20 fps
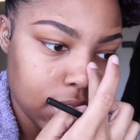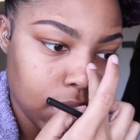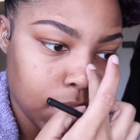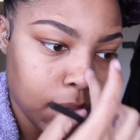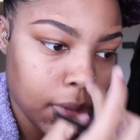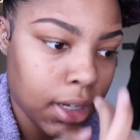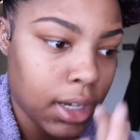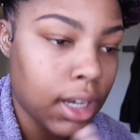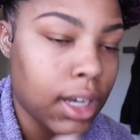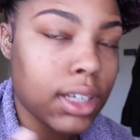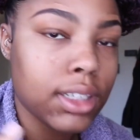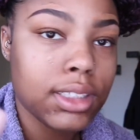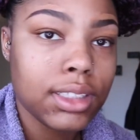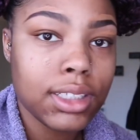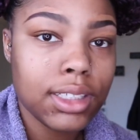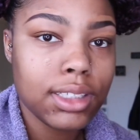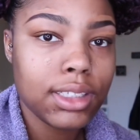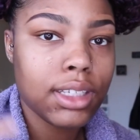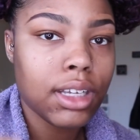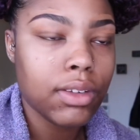oh my gosh,
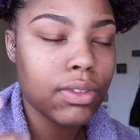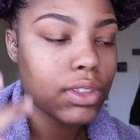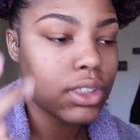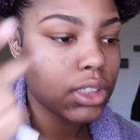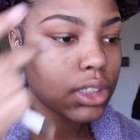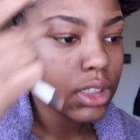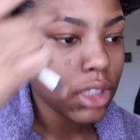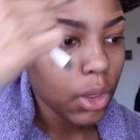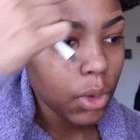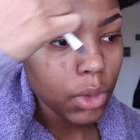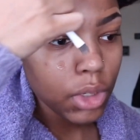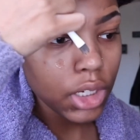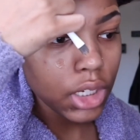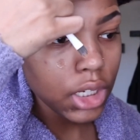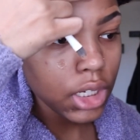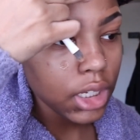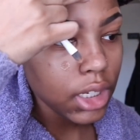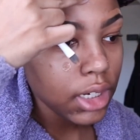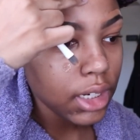this stuff is so good.